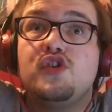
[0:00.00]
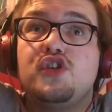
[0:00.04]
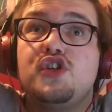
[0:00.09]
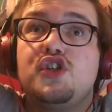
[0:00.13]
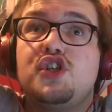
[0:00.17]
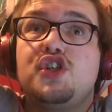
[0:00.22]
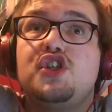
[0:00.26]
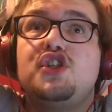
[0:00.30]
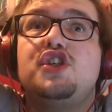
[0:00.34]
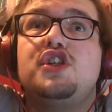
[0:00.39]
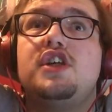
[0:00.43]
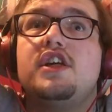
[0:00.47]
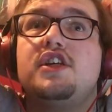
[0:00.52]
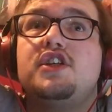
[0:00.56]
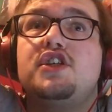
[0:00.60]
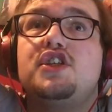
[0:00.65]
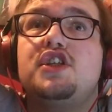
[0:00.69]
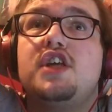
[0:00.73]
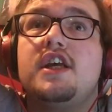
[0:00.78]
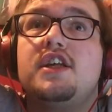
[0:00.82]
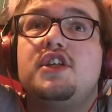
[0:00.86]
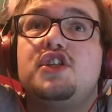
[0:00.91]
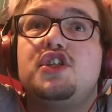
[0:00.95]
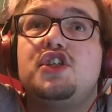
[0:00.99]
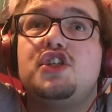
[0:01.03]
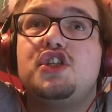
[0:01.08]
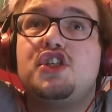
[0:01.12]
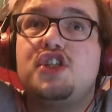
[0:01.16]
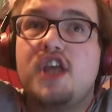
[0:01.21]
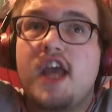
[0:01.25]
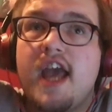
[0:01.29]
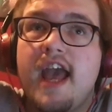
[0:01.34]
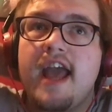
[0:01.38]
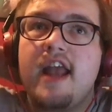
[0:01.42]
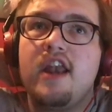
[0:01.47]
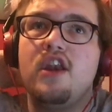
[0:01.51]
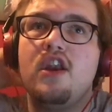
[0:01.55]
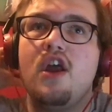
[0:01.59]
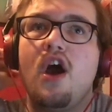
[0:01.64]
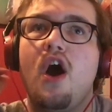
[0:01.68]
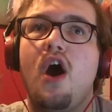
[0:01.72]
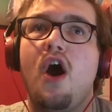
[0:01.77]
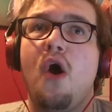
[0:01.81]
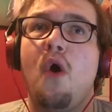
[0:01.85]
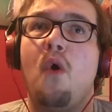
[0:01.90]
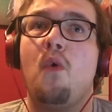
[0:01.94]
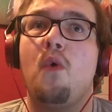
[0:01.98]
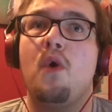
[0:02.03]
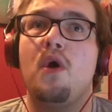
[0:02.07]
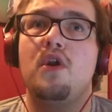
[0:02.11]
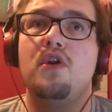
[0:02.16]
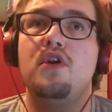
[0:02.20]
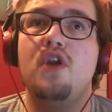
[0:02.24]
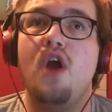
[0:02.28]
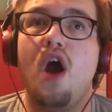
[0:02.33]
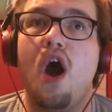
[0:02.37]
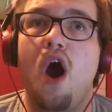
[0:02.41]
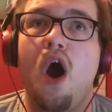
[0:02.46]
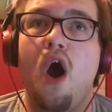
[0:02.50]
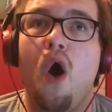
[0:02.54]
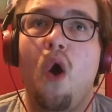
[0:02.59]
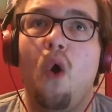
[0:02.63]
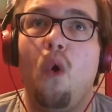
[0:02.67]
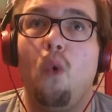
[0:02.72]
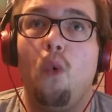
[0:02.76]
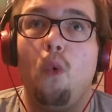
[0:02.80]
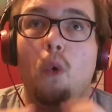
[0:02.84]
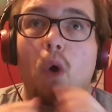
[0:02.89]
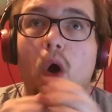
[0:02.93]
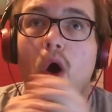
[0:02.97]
Shit, shit, shit, no, no.